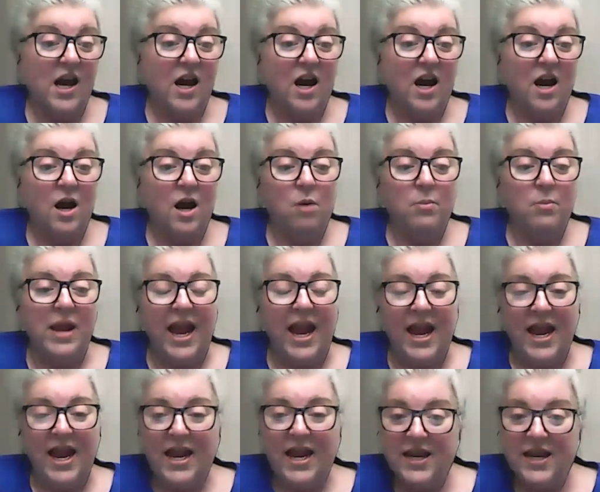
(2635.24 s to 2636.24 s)
Mm-hmm. Um,
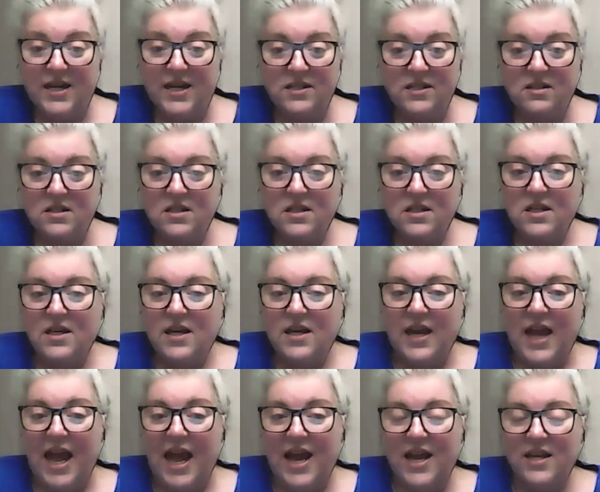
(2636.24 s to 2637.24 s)
and
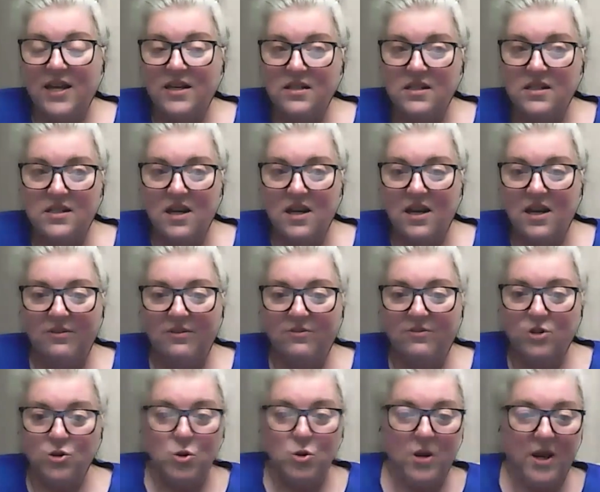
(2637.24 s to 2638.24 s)
as a
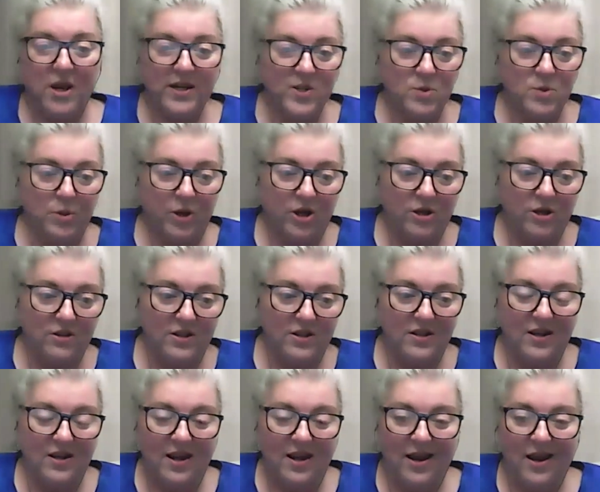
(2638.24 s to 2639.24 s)
virtual expert
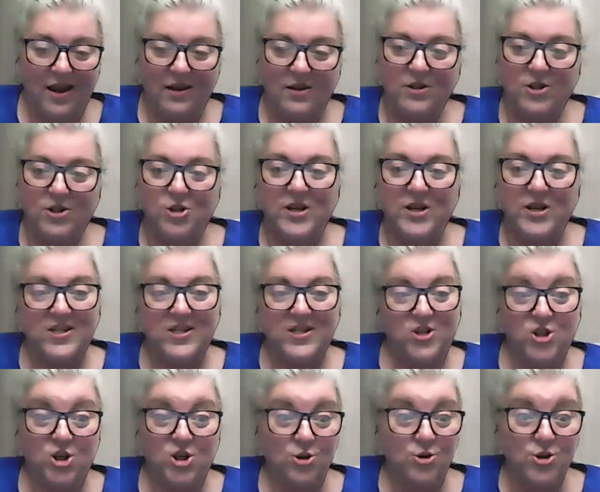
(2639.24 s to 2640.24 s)
uh, who gets to
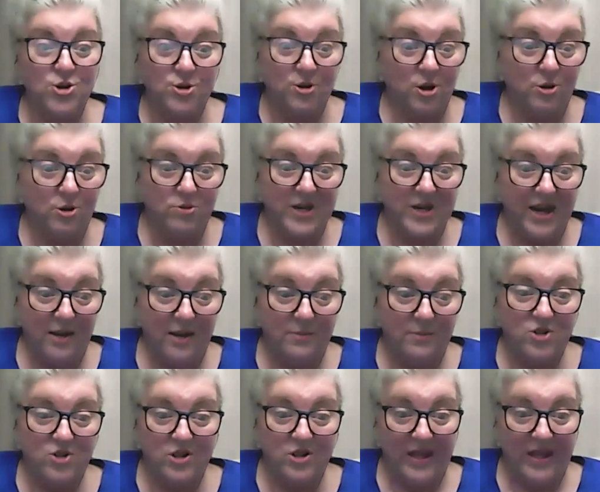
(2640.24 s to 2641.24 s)
choose your own time,
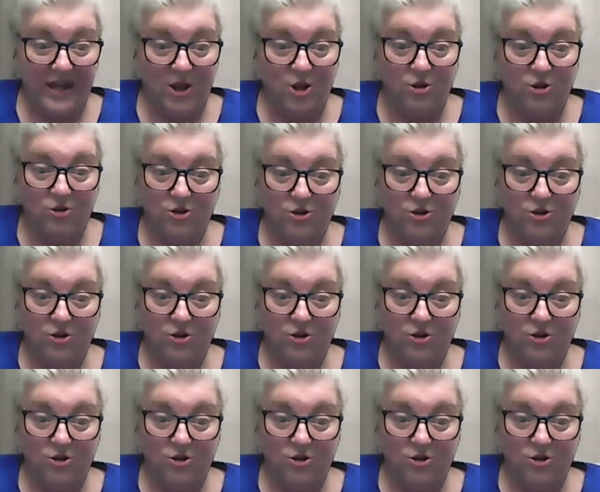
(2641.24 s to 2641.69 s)
like you do,